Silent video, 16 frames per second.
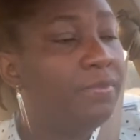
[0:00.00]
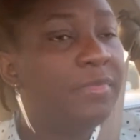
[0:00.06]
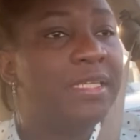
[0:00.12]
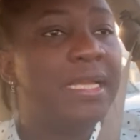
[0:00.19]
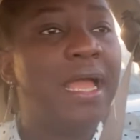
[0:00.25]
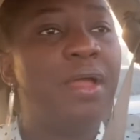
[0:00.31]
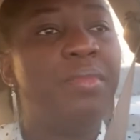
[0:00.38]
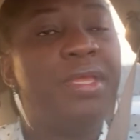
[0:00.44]

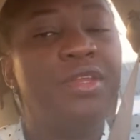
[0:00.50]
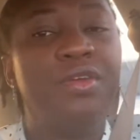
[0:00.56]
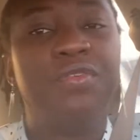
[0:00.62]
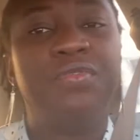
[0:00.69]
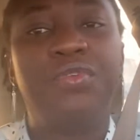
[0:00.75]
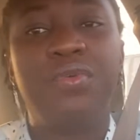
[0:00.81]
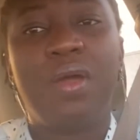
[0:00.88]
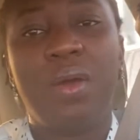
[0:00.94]
How many
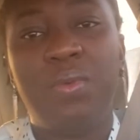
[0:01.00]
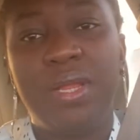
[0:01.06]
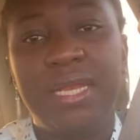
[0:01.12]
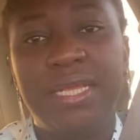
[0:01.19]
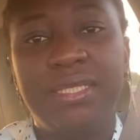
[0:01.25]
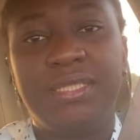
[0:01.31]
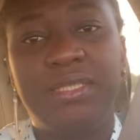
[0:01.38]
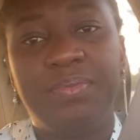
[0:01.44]
of you are
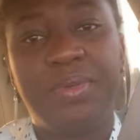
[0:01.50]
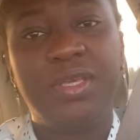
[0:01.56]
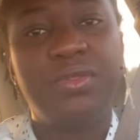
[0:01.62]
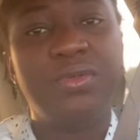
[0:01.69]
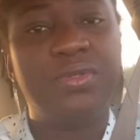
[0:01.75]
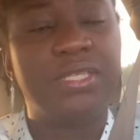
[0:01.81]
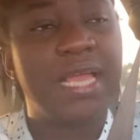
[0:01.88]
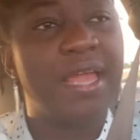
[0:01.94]
willing to be
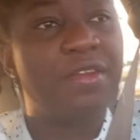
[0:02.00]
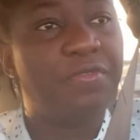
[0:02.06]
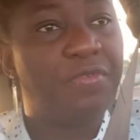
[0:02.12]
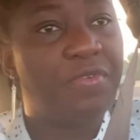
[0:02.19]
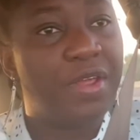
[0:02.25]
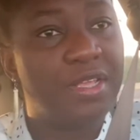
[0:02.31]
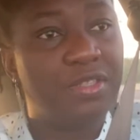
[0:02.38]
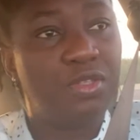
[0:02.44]
those kind of
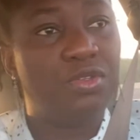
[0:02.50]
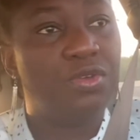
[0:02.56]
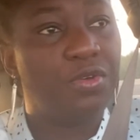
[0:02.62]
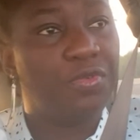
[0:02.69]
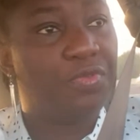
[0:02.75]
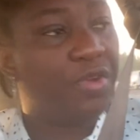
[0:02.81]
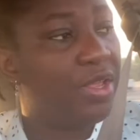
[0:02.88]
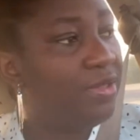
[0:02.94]
friends to
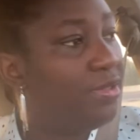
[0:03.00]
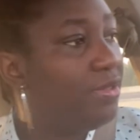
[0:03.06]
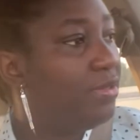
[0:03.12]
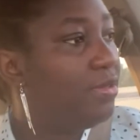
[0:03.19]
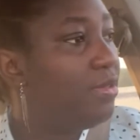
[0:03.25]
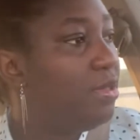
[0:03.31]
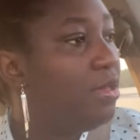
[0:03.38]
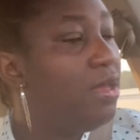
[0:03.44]
your friends?
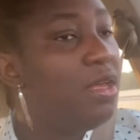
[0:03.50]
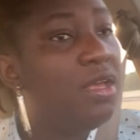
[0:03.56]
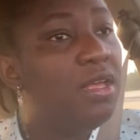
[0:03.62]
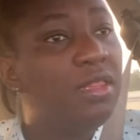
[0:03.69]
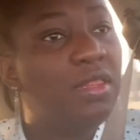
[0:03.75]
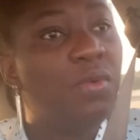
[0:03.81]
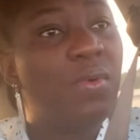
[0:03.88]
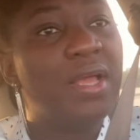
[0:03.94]

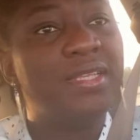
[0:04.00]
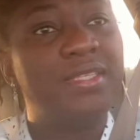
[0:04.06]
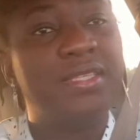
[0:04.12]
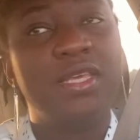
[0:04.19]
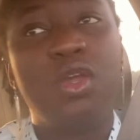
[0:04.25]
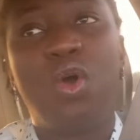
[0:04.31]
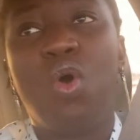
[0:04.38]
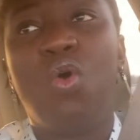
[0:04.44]
The ones
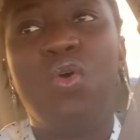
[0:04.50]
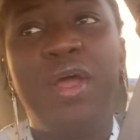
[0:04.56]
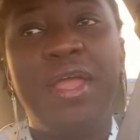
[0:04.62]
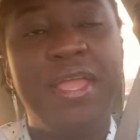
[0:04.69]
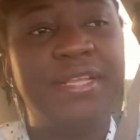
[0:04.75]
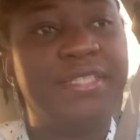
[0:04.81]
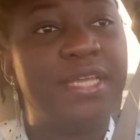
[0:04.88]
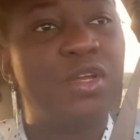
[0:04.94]
they all
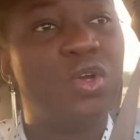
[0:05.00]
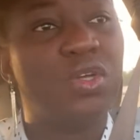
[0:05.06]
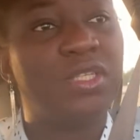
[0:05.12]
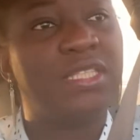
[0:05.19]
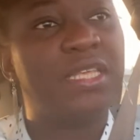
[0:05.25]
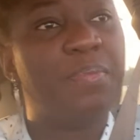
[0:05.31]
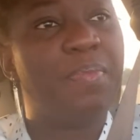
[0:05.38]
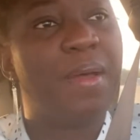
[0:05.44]
hate and
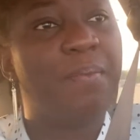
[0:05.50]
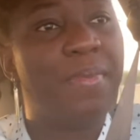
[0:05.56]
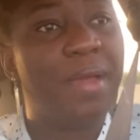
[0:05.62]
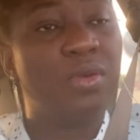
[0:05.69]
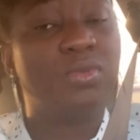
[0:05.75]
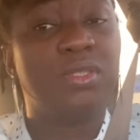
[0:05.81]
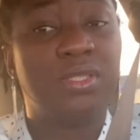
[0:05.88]
gossip about.